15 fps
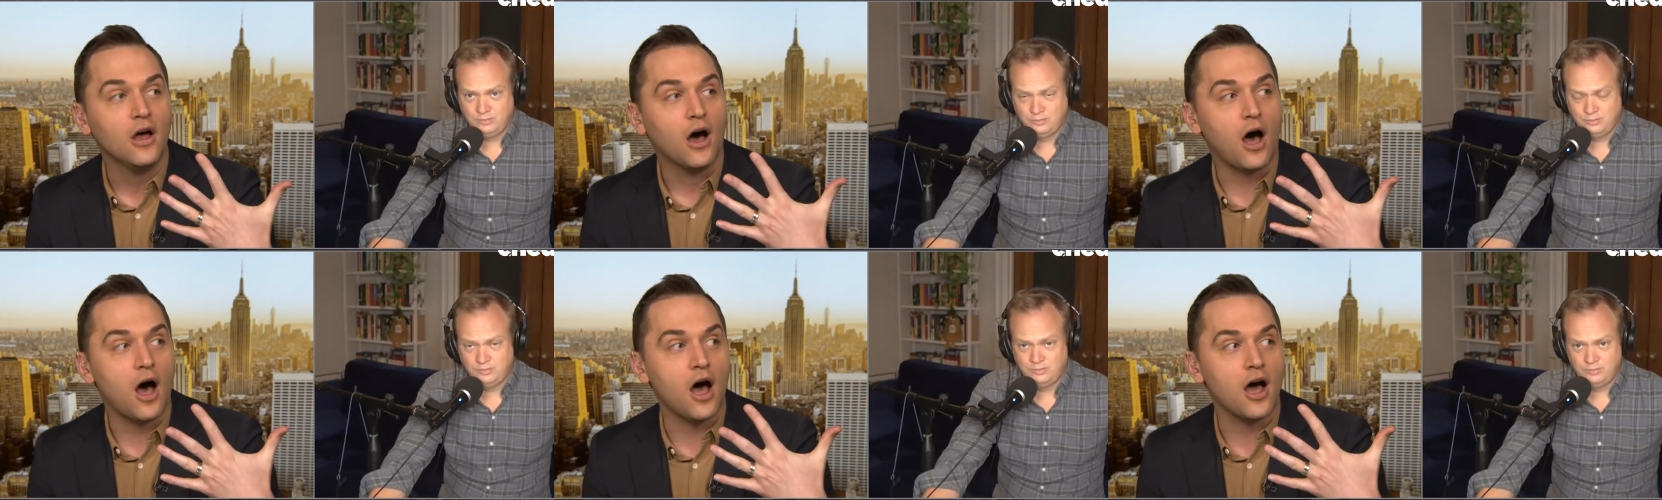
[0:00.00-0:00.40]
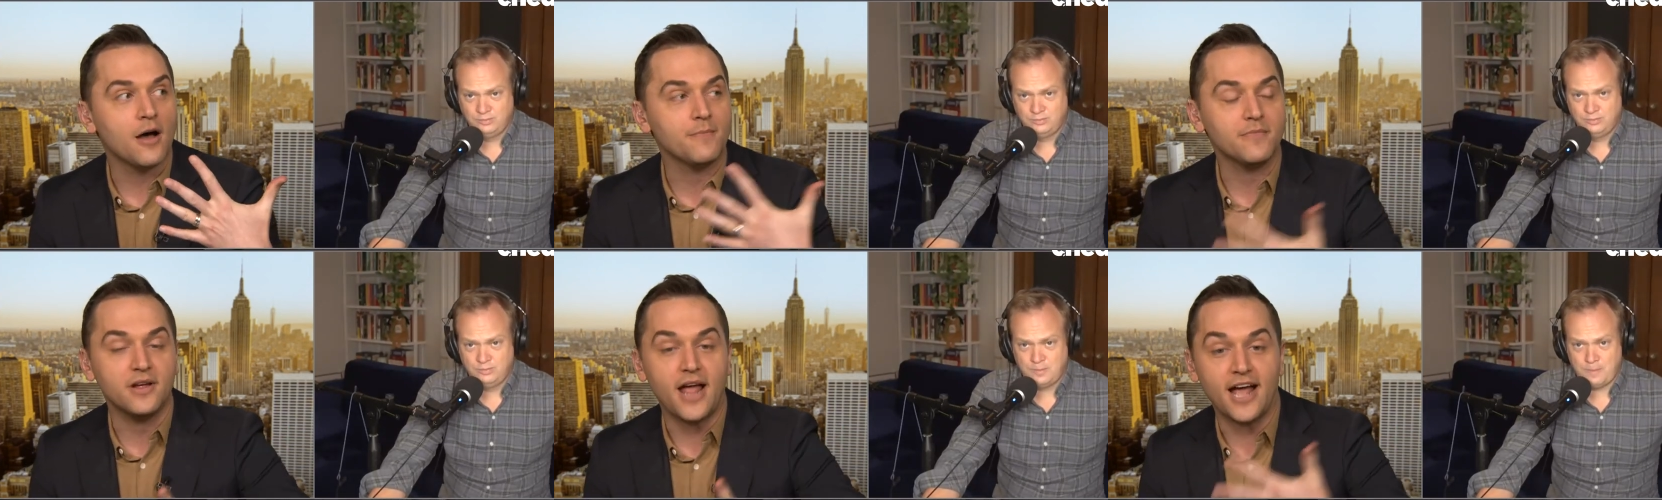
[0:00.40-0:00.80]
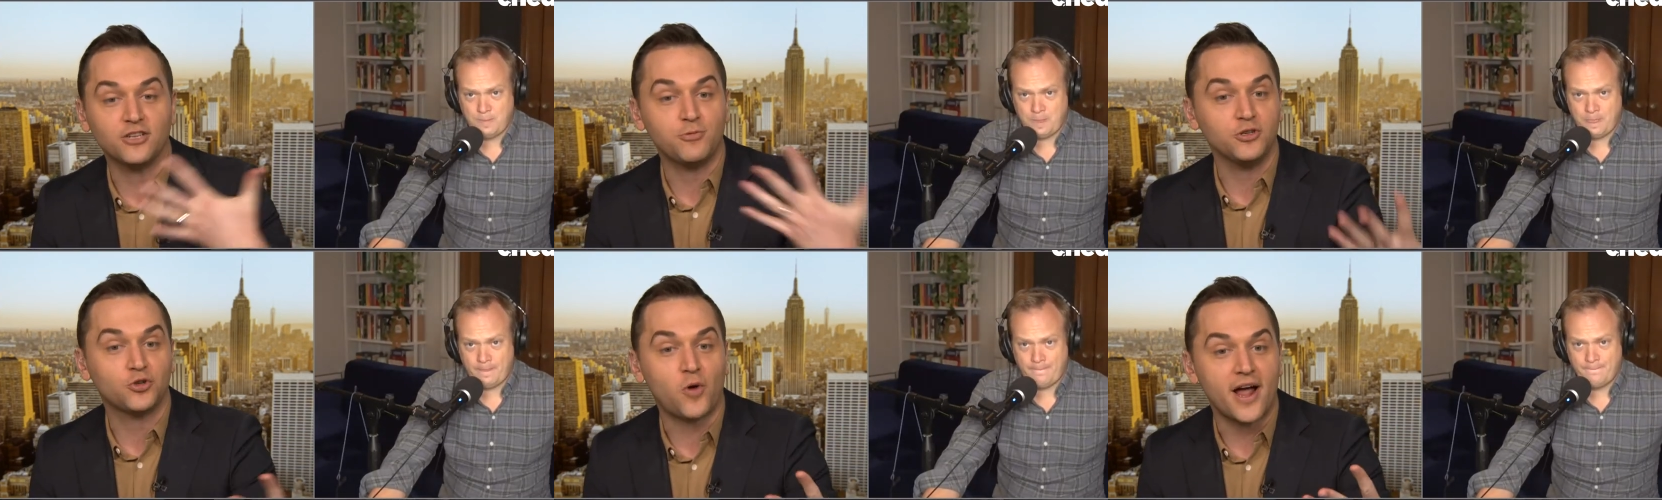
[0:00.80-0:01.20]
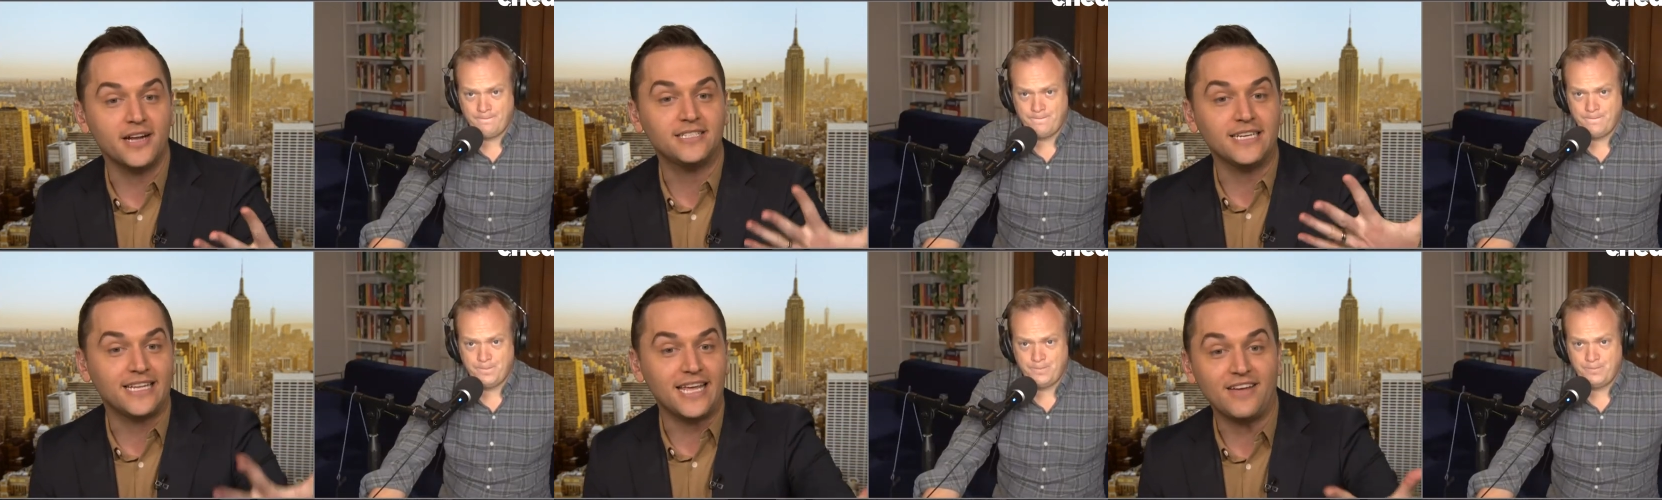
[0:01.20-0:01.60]
Speaker 1: um, has been trying
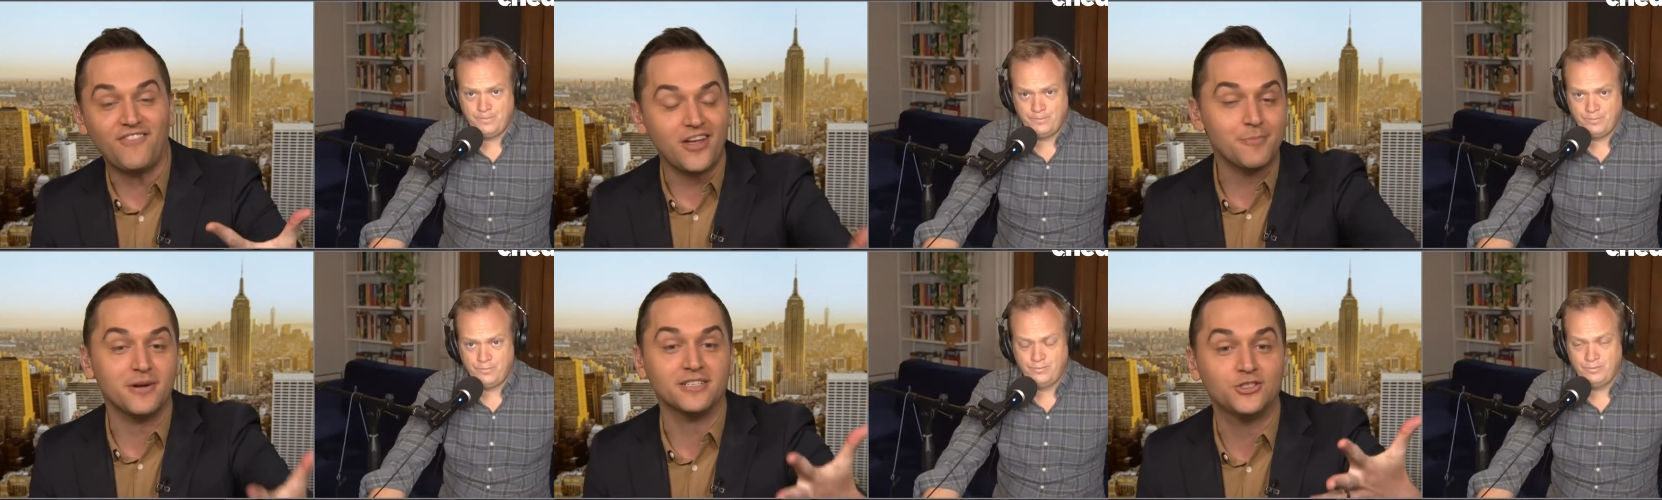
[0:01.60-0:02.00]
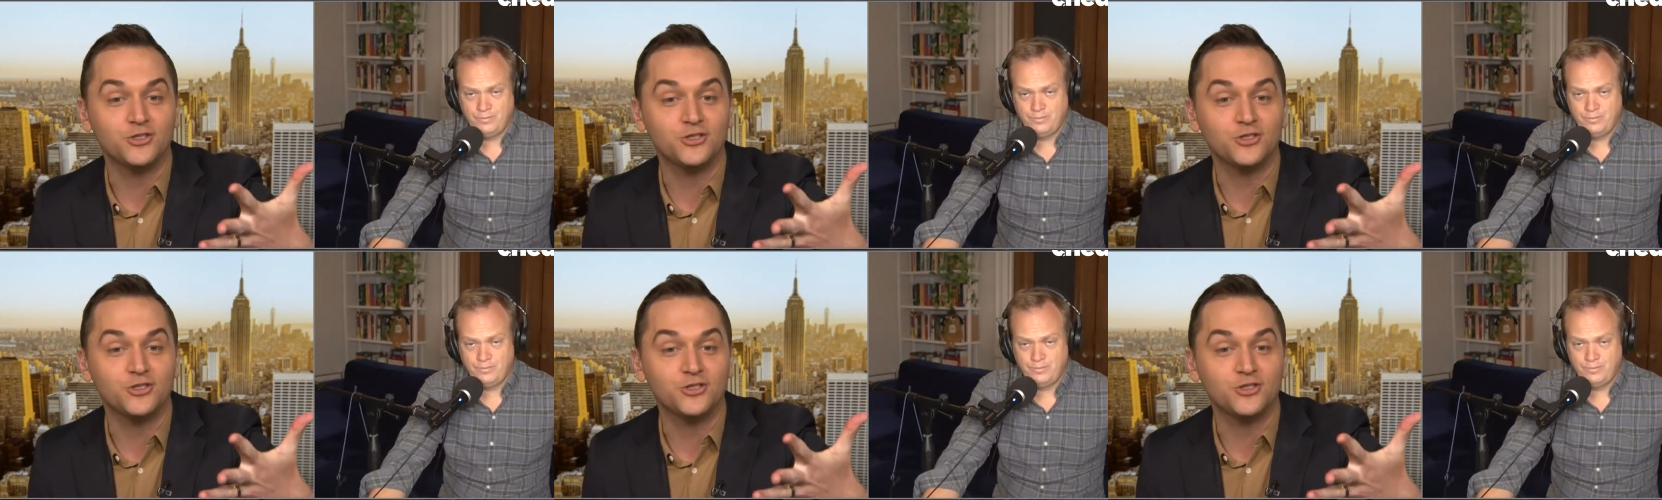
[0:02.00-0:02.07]
to give him a